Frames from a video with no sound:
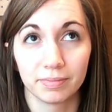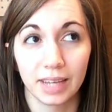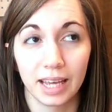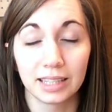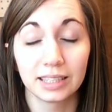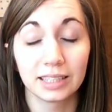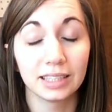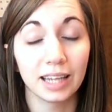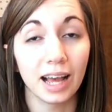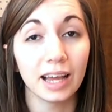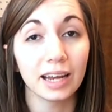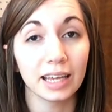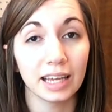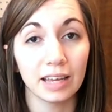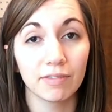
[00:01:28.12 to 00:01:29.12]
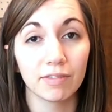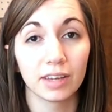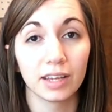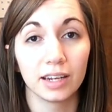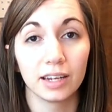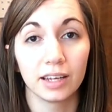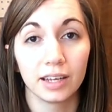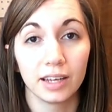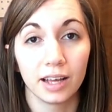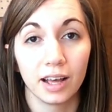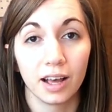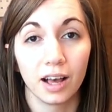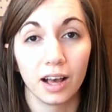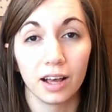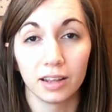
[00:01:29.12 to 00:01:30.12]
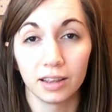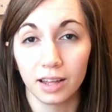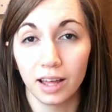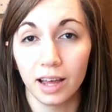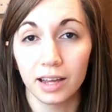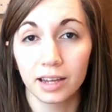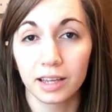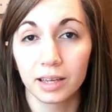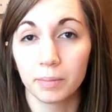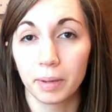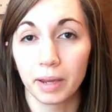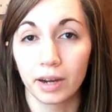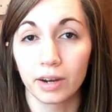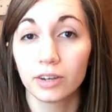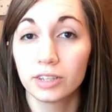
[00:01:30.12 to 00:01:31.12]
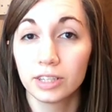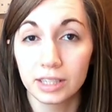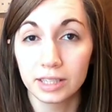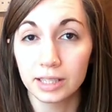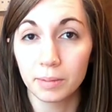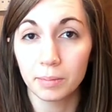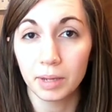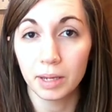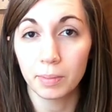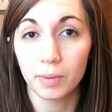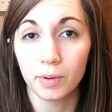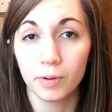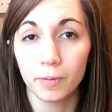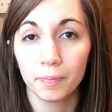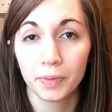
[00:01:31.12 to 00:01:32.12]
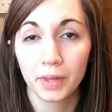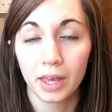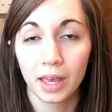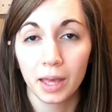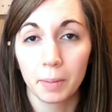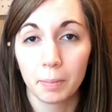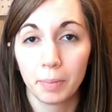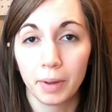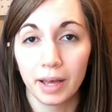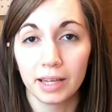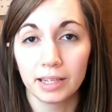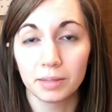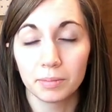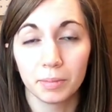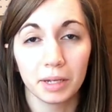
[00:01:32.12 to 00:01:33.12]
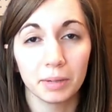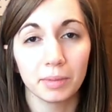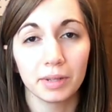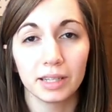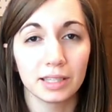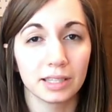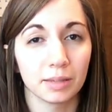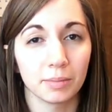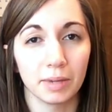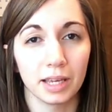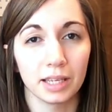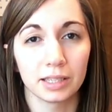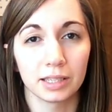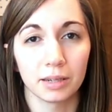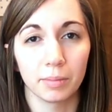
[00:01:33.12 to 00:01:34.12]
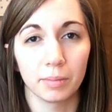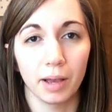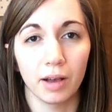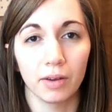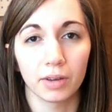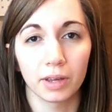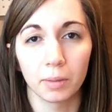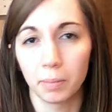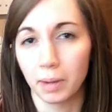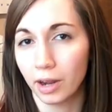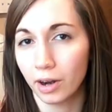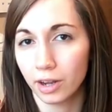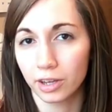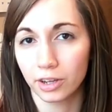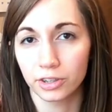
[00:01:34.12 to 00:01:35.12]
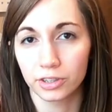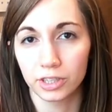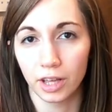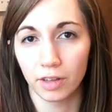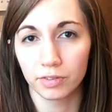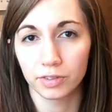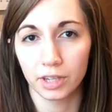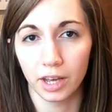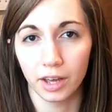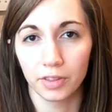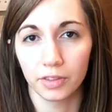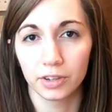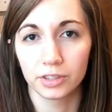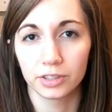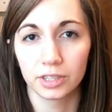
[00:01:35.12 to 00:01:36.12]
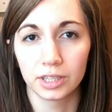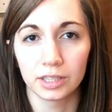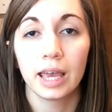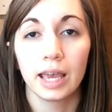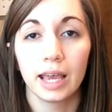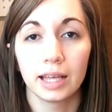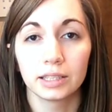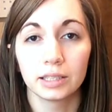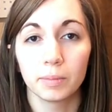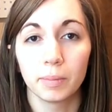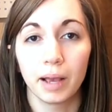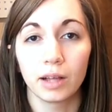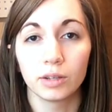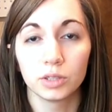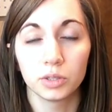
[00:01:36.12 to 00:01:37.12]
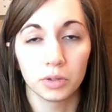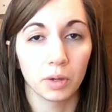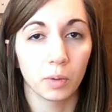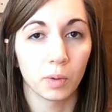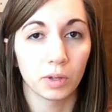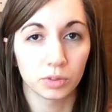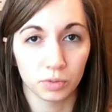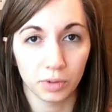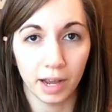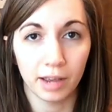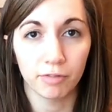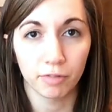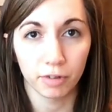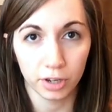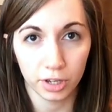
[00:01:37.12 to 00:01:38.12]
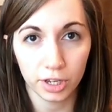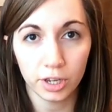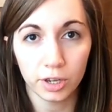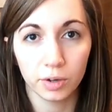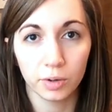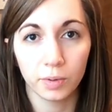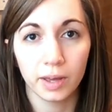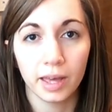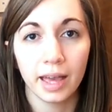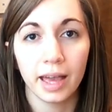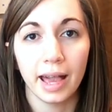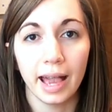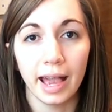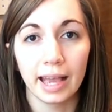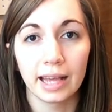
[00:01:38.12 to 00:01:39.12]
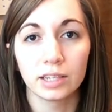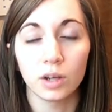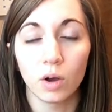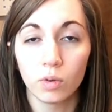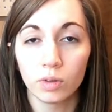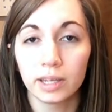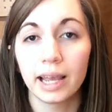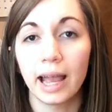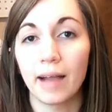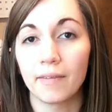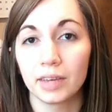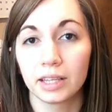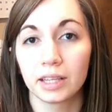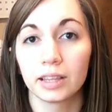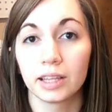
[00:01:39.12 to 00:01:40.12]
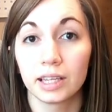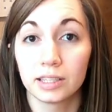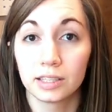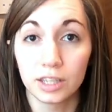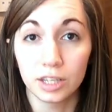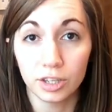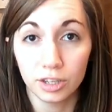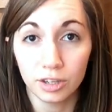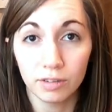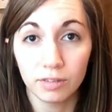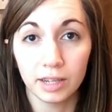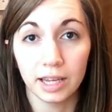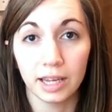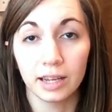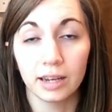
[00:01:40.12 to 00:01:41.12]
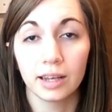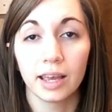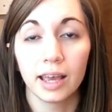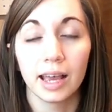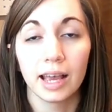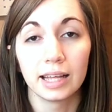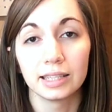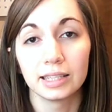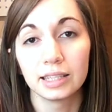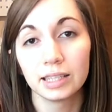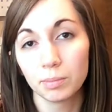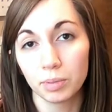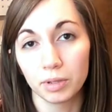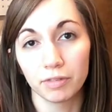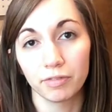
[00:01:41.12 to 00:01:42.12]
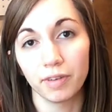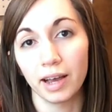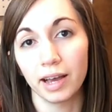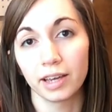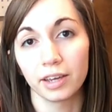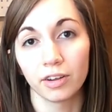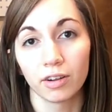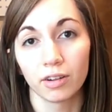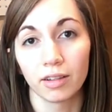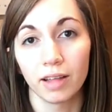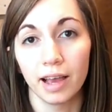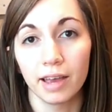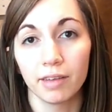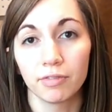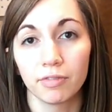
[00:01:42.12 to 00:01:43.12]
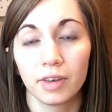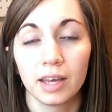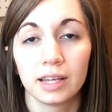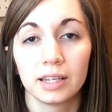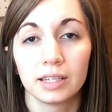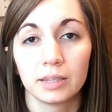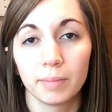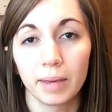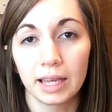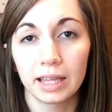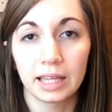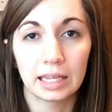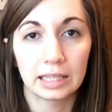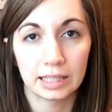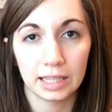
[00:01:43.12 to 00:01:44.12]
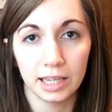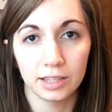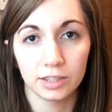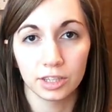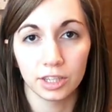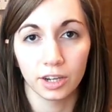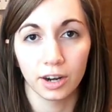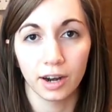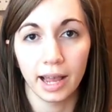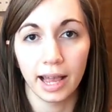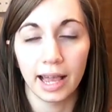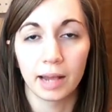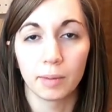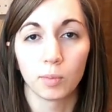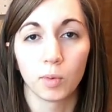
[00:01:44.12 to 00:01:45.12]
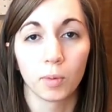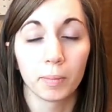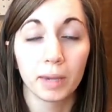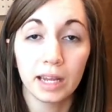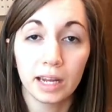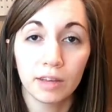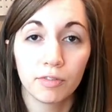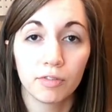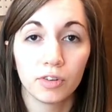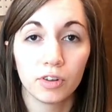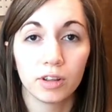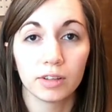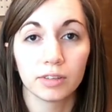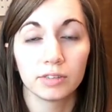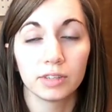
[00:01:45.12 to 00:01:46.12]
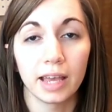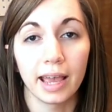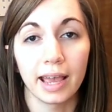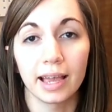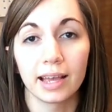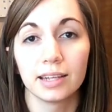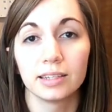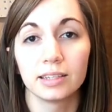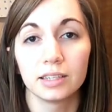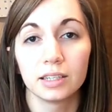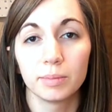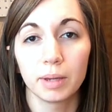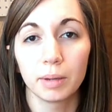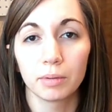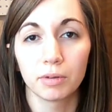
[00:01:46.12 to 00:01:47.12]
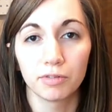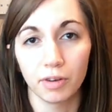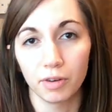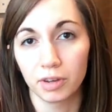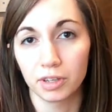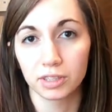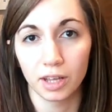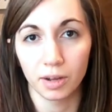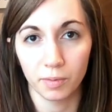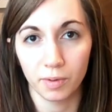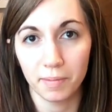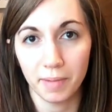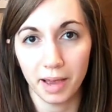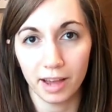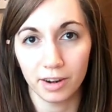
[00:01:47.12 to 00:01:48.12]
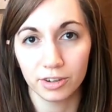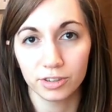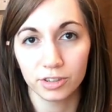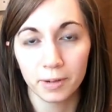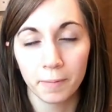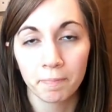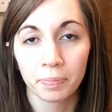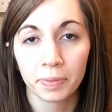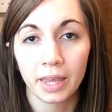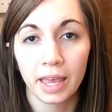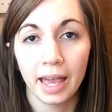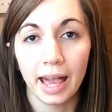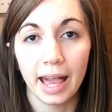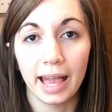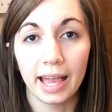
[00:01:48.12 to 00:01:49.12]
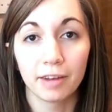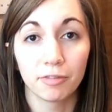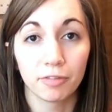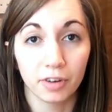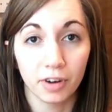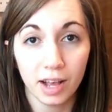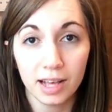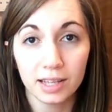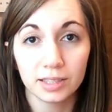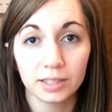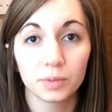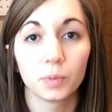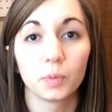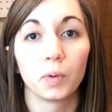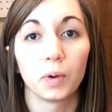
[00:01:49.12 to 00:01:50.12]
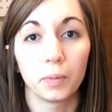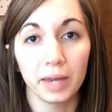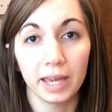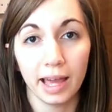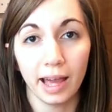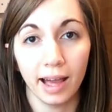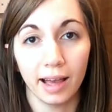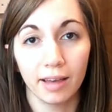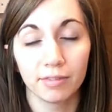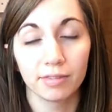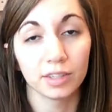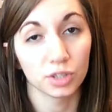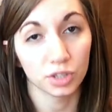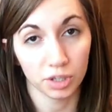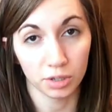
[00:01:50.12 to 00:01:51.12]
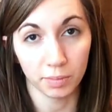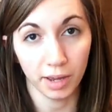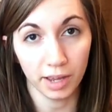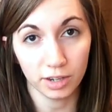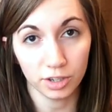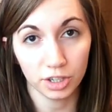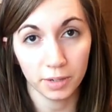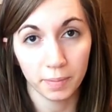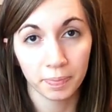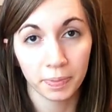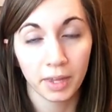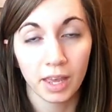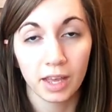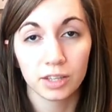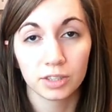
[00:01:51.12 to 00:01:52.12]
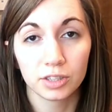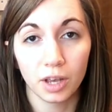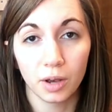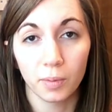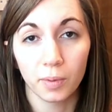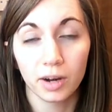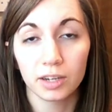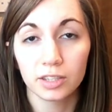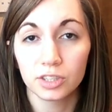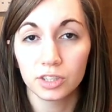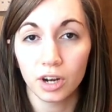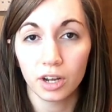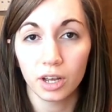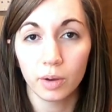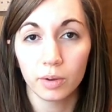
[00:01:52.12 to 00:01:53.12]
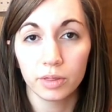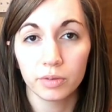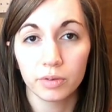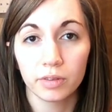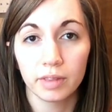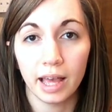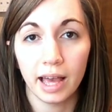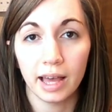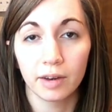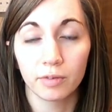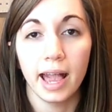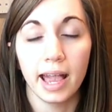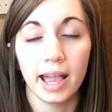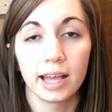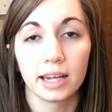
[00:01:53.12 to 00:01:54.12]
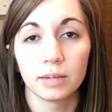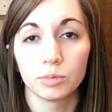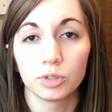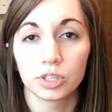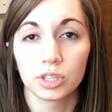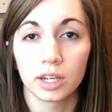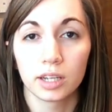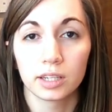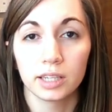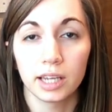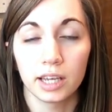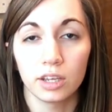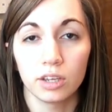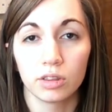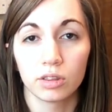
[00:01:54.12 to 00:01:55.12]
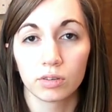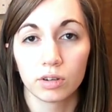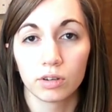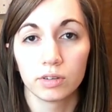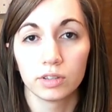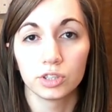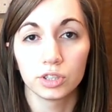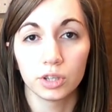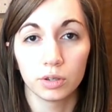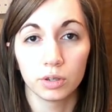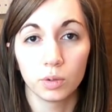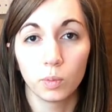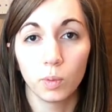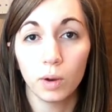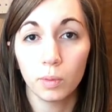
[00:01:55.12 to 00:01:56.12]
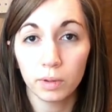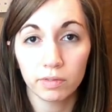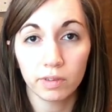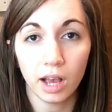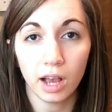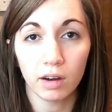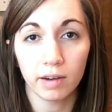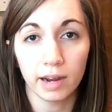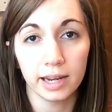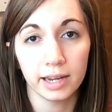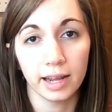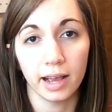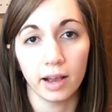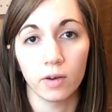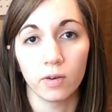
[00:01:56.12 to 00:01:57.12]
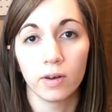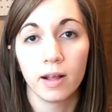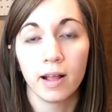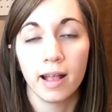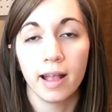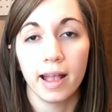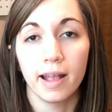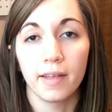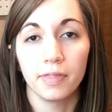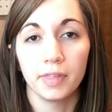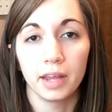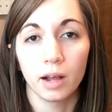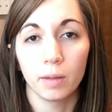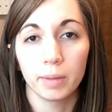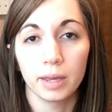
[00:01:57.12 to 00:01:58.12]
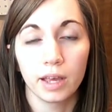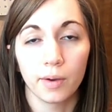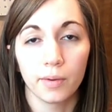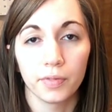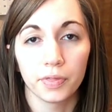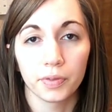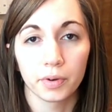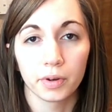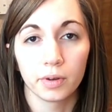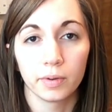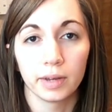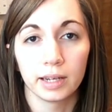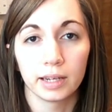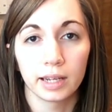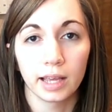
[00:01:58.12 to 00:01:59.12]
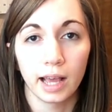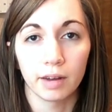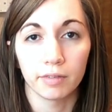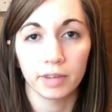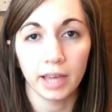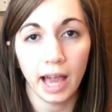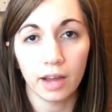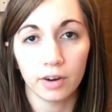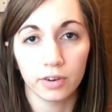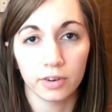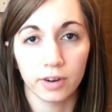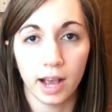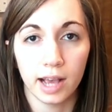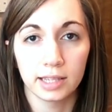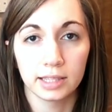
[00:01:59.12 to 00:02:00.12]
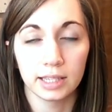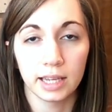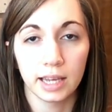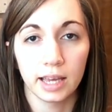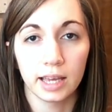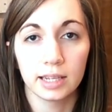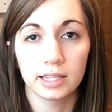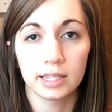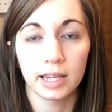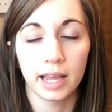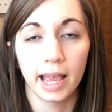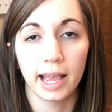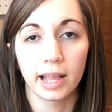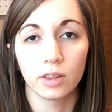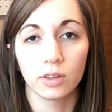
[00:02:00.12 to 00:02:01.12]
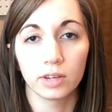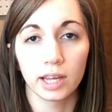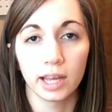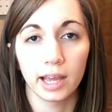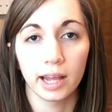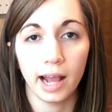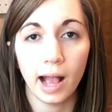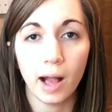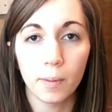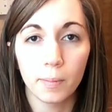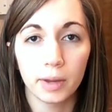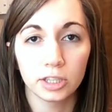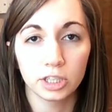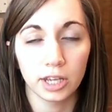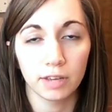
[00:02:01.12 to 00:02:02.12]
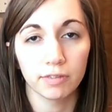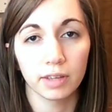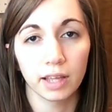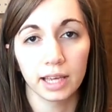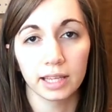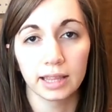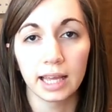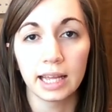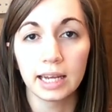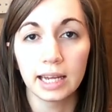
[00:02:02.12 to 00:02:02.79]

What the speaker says: it's not even a lot compared to some people, but minimalism isn't about comparing yourself to others, and it's about doing what's right for you and only having the things that you need and simplifying your life to make things easier and more meaningful and to be able to focus on what matters. And for us, what we have is too much. So we're going to start going through that, and I'm just going to take you through and show you what we've got right now. And then I'll be going through and kind of categorizing it and looking at how much I feel like they